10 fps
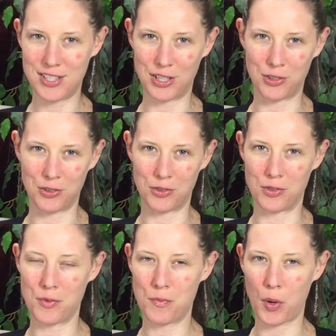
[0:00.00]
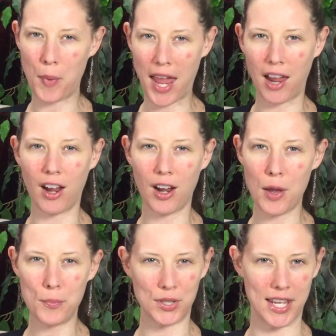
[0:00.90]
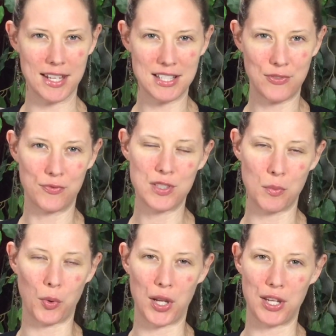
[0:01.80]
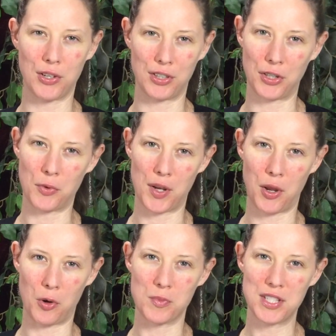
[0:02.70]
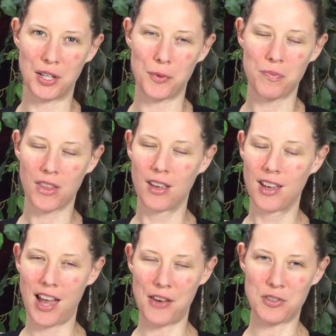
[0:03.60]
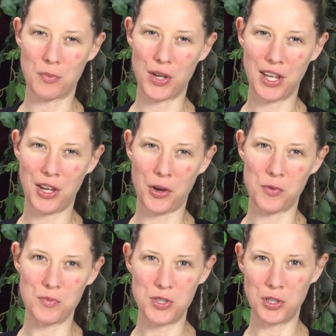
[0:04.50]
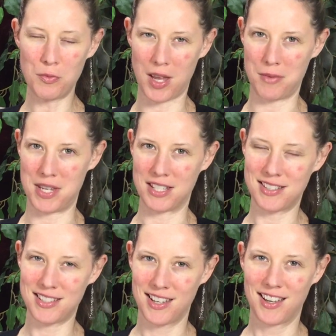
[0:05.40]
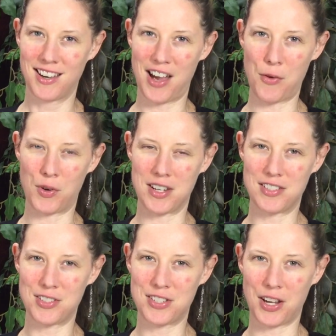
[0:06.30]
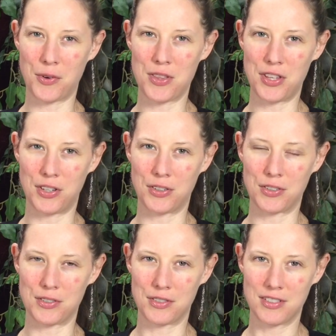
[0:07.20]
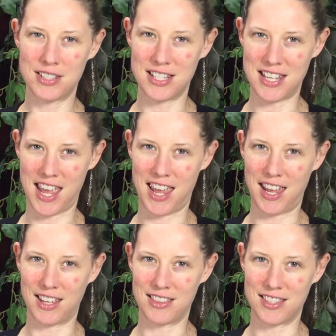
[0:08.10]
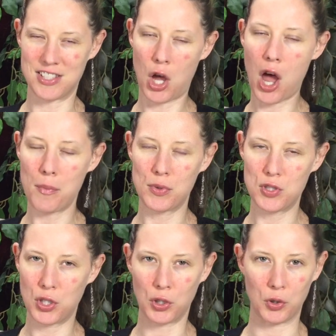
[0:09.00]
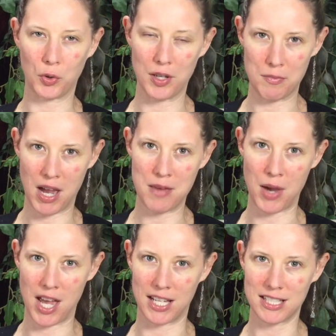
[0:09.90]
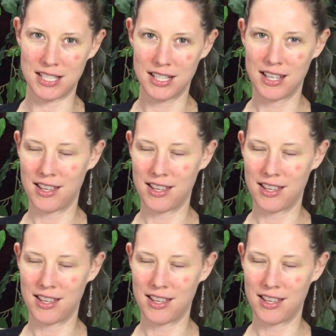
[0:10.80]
to prepare a place to bring your little one home to. After bringing home 2 babies, I wanted to share with you today the top 2, in my mind,